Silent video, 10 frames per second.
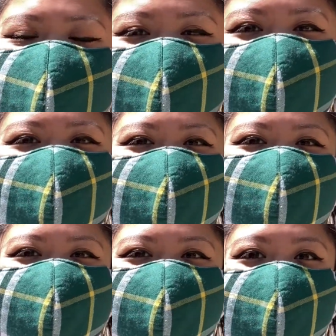it on this
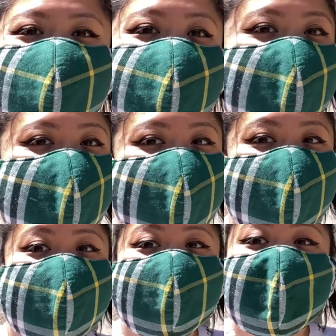little overhang
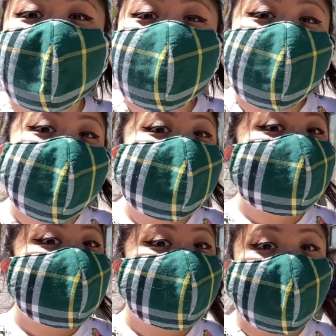here. But they
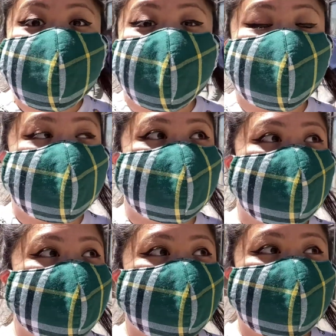accept Venmo, which is
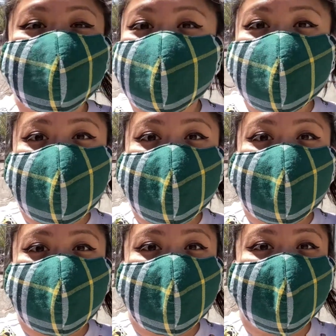pretty cool. It's the first time I've ever
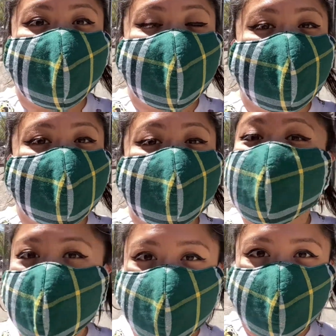paid a
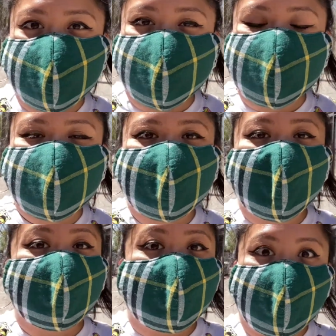establishment with